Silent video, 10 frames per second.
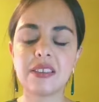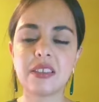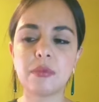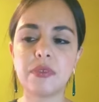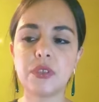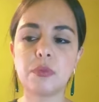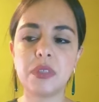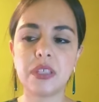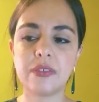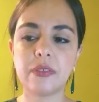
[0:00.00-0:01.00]
some of you could
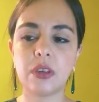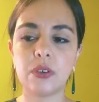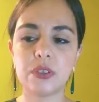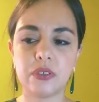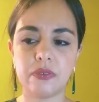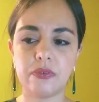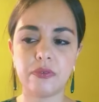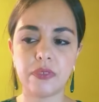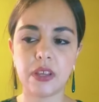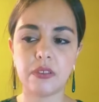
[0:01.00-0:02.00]
be also
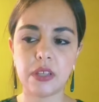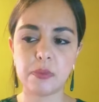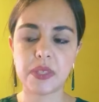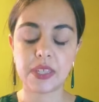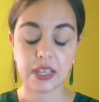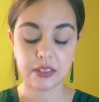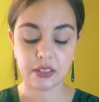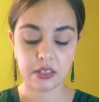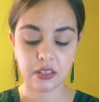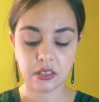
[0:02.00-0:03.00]
very
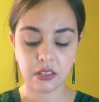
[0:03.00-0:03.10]
upset